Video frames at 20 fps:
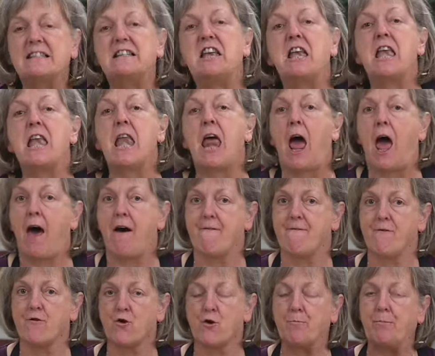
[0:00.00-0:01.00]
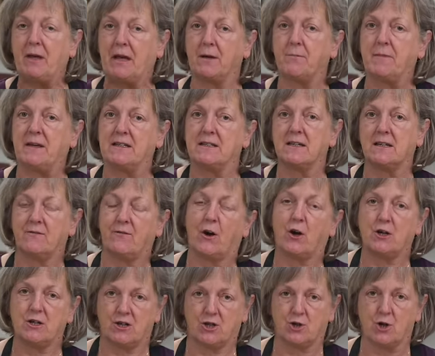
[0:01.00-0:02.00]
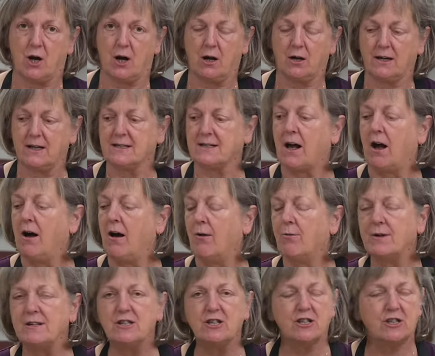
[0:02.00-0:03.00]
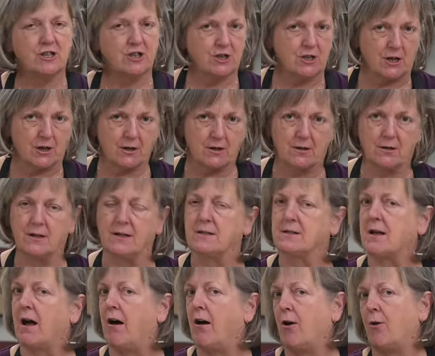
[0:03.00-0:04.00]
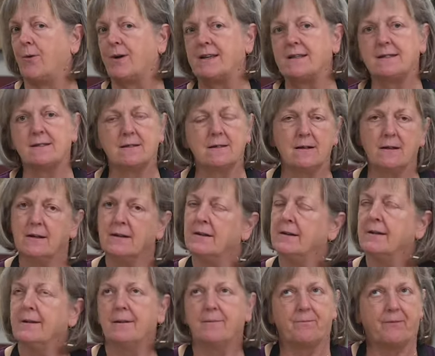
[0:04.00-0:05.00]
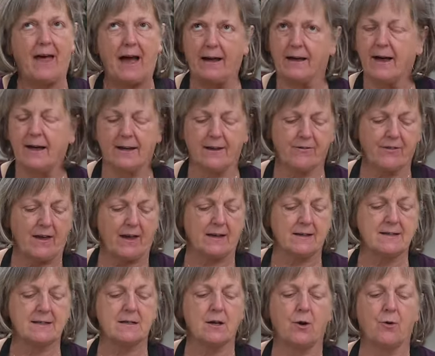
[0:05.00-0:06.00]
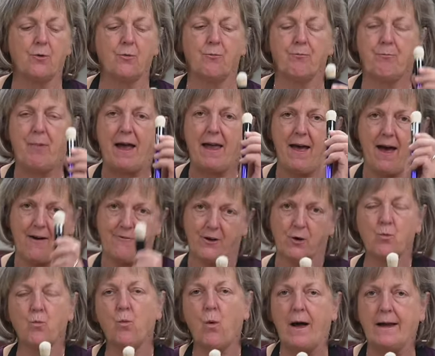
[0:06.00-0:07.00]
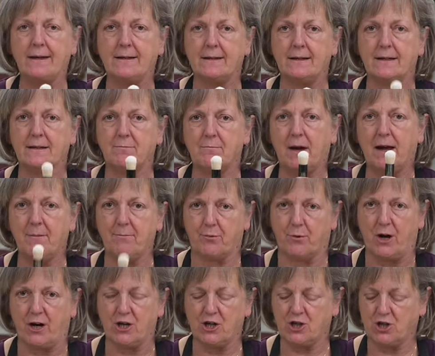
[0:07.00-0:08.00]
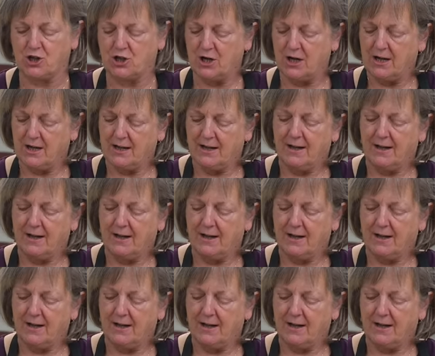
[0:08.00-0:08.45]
is never pigmented very strong. It's always sheer. It's always that kind of thing. So by having white in my brush,